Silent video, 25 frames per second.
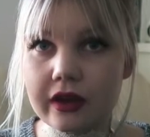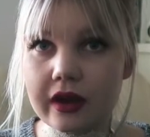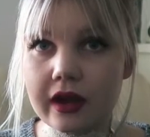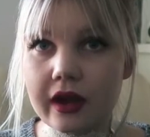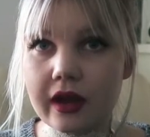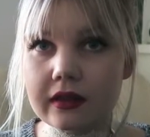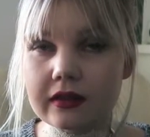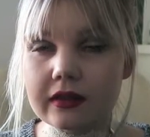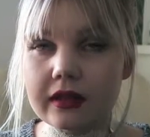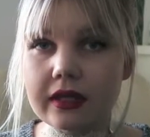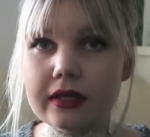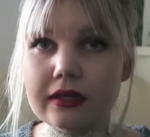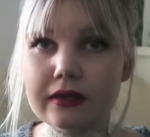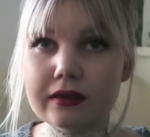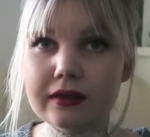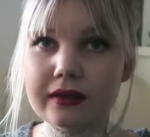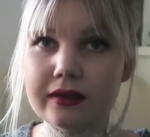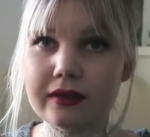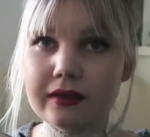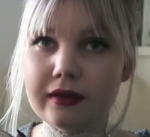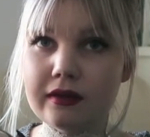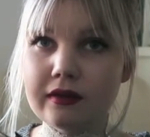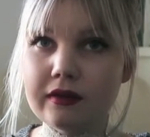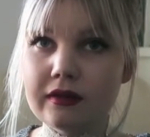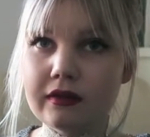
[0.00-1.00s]
It had like
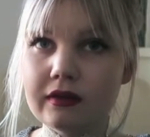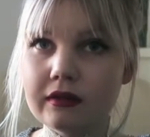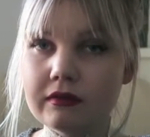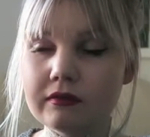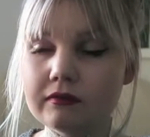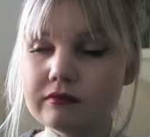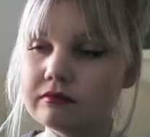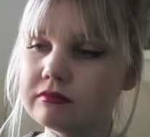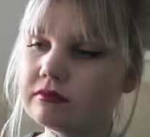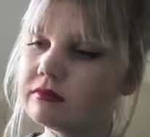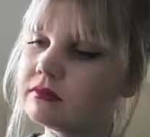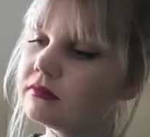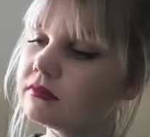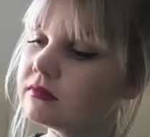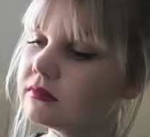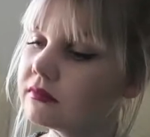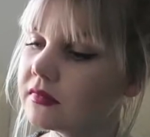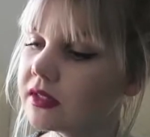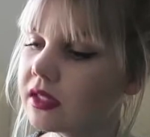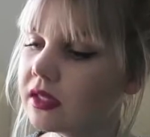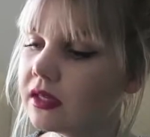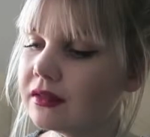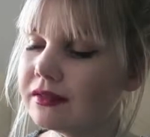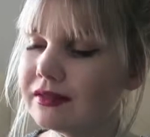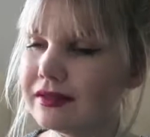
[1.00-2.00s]
kind
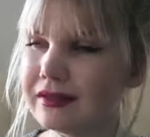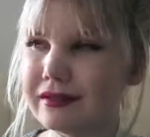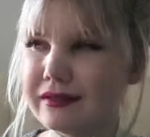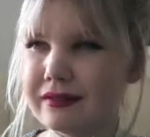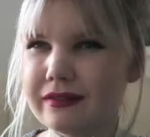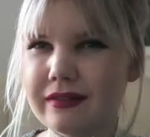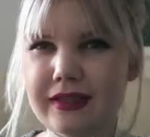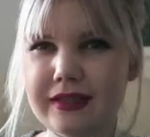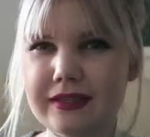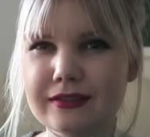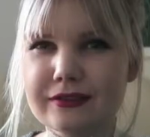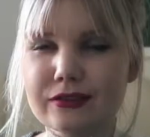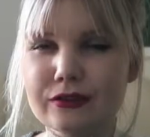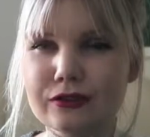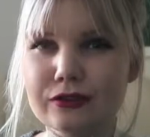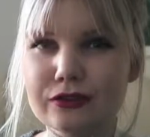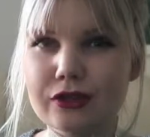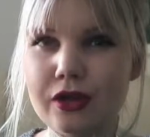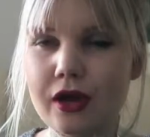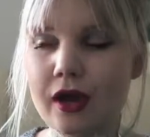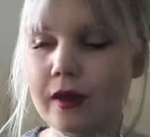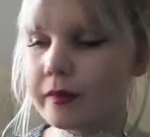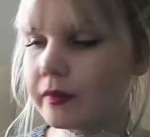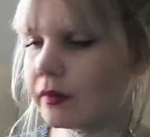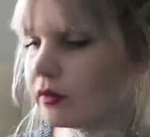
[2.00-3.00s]
of little things on
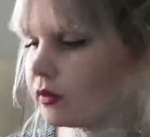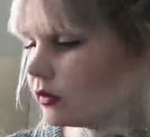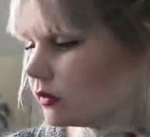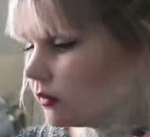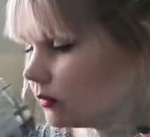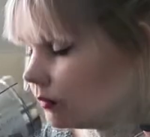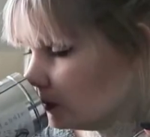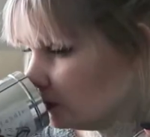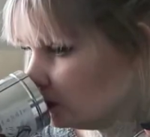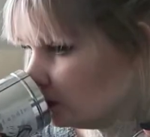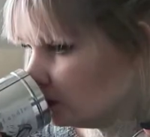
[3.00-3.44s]
top, but